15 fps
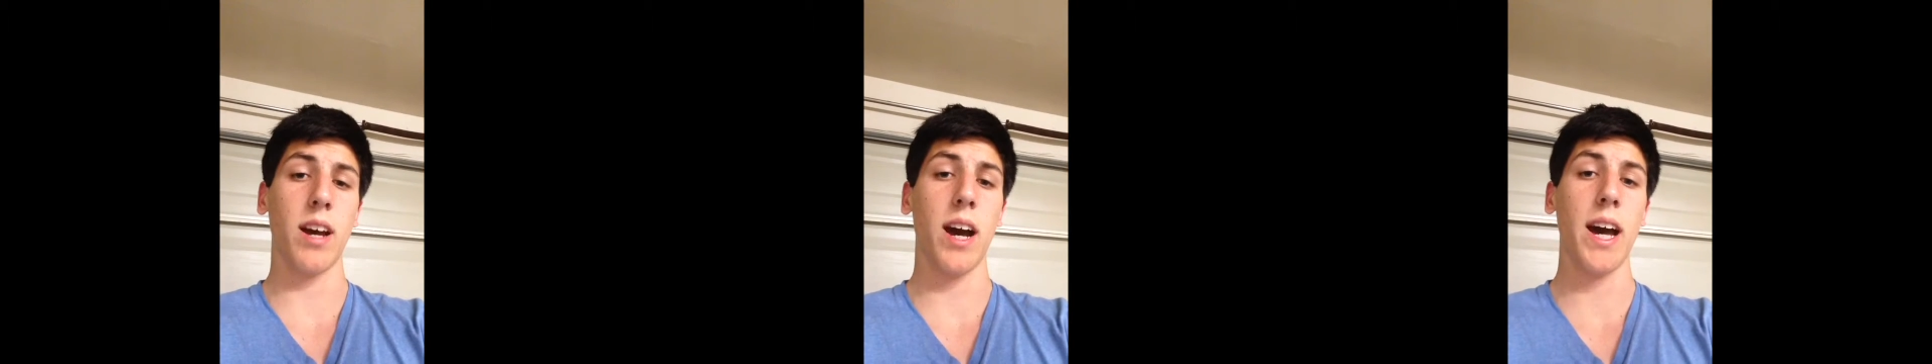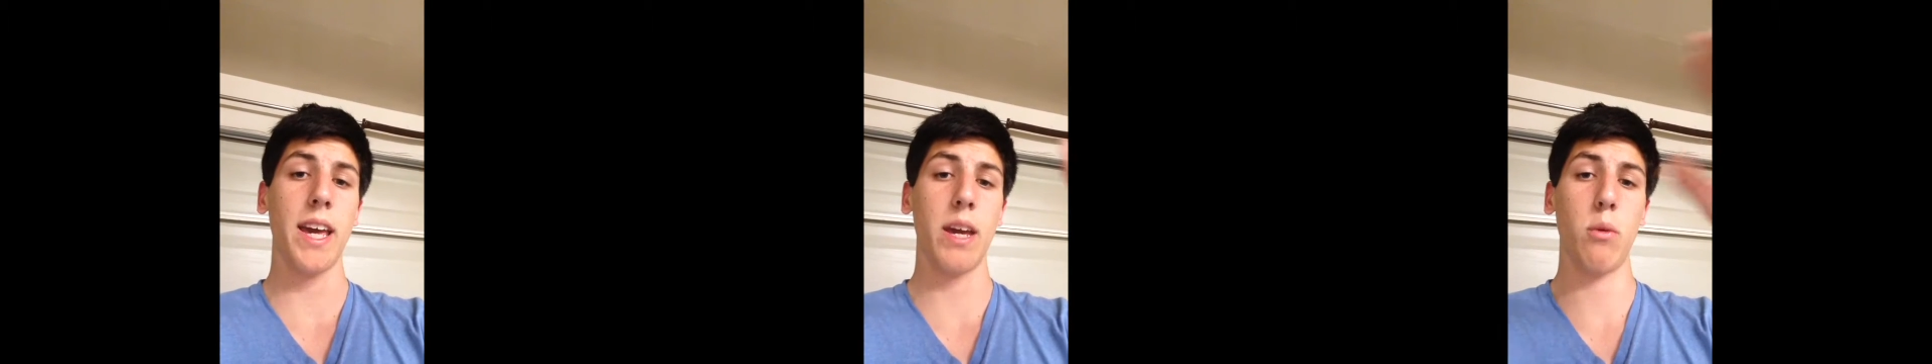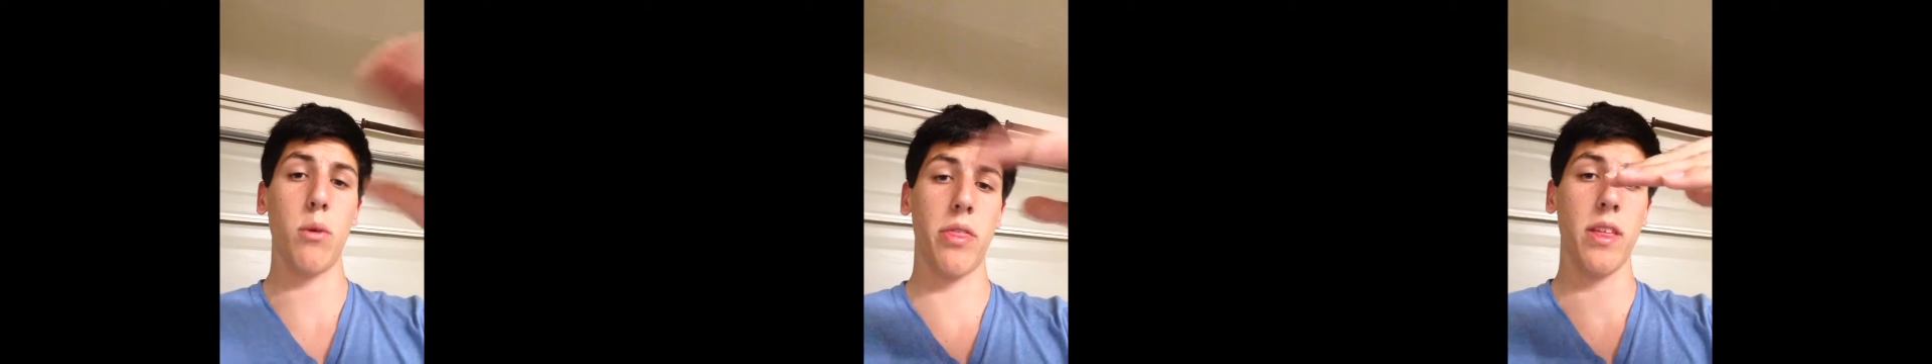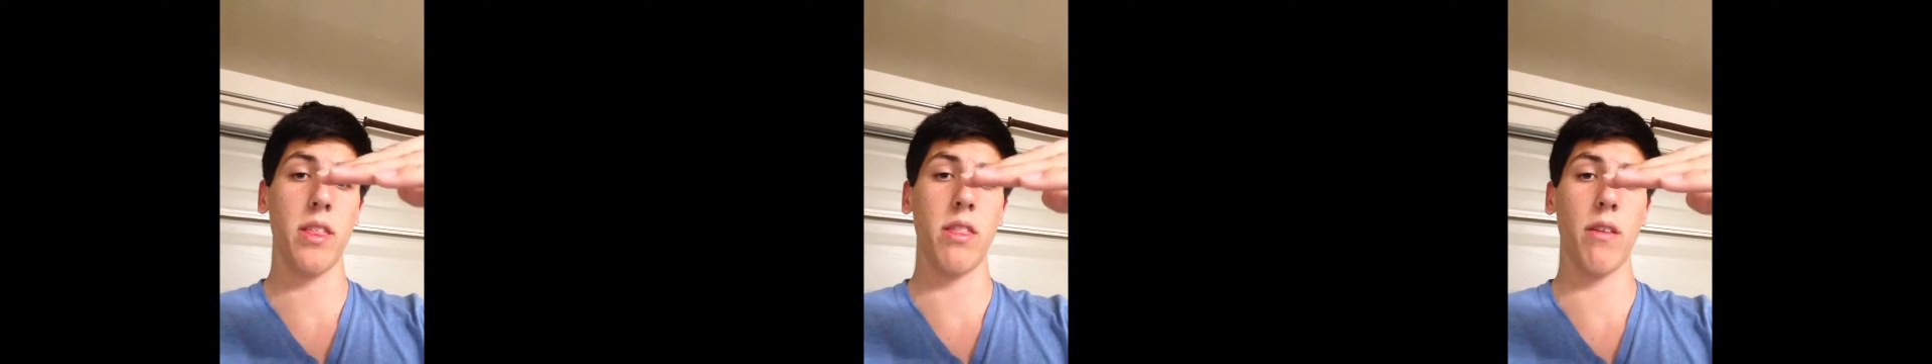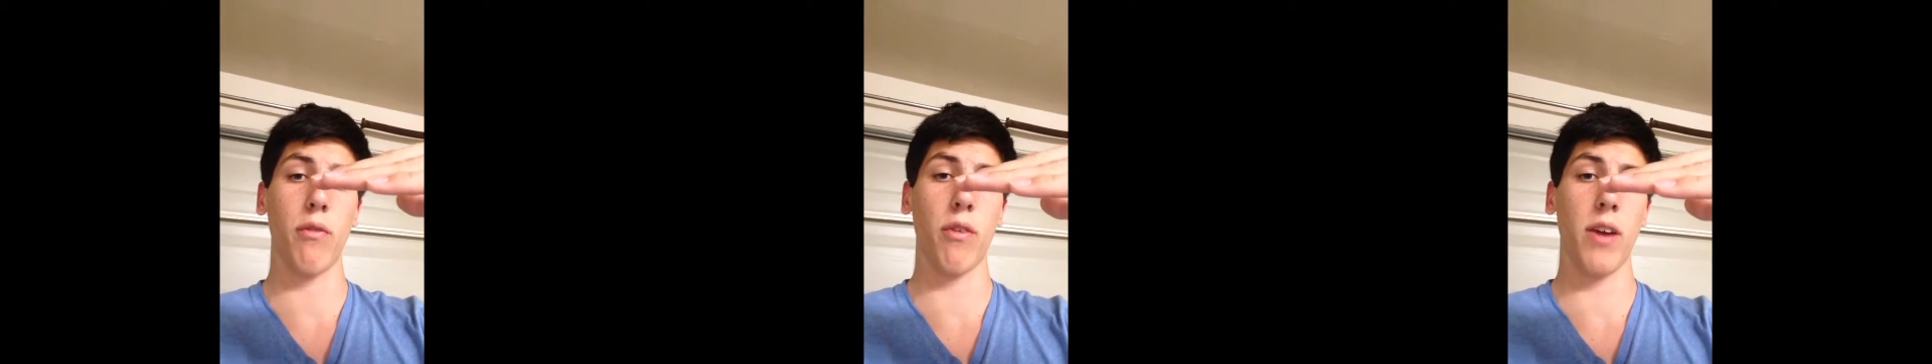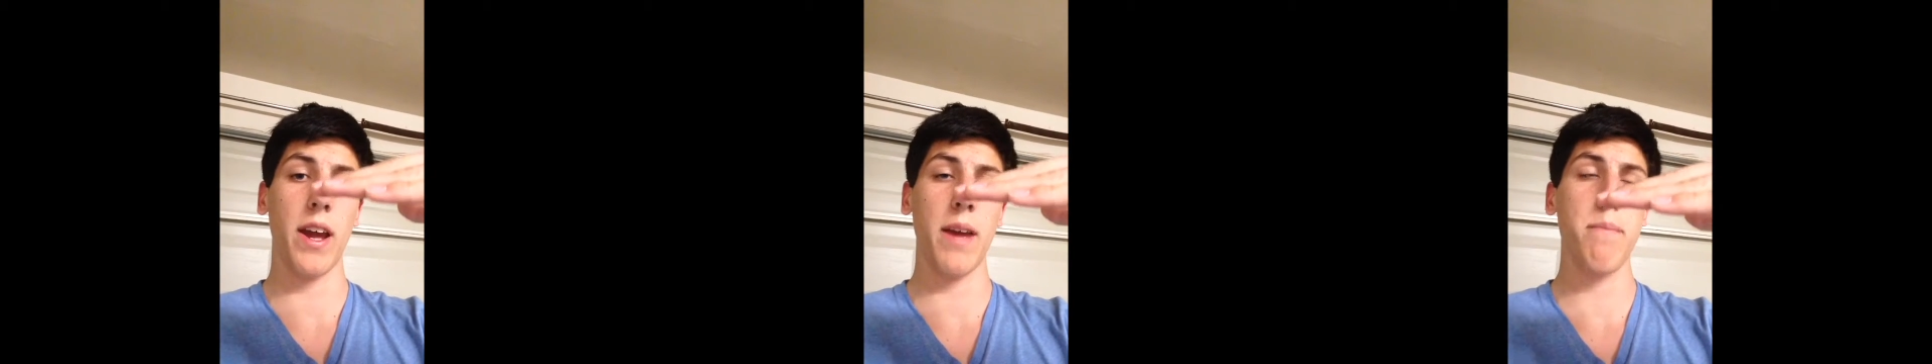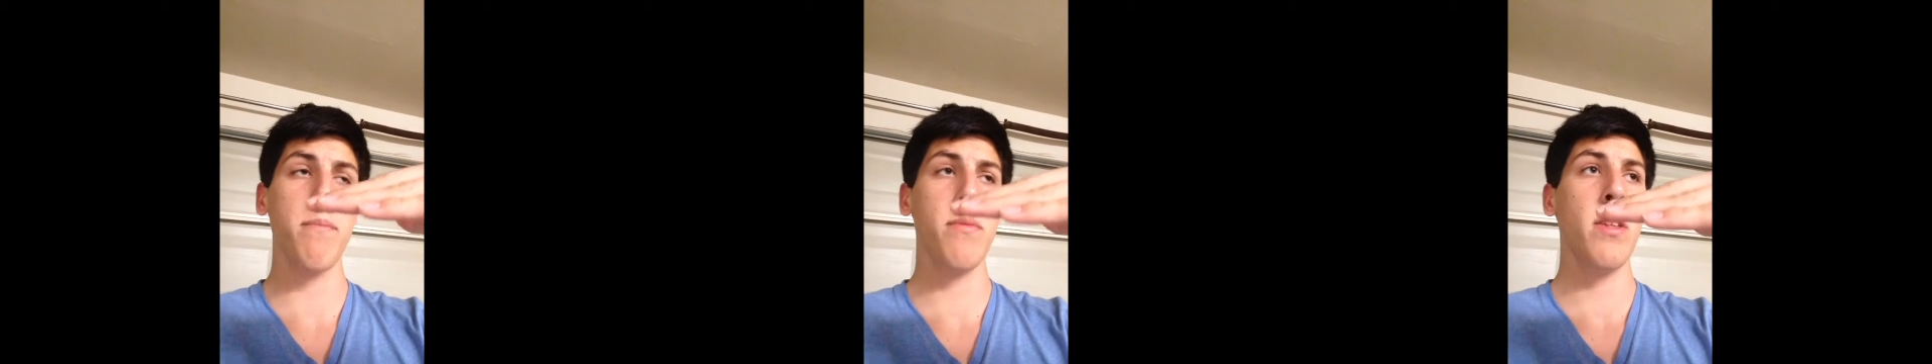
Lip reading: height within the frame,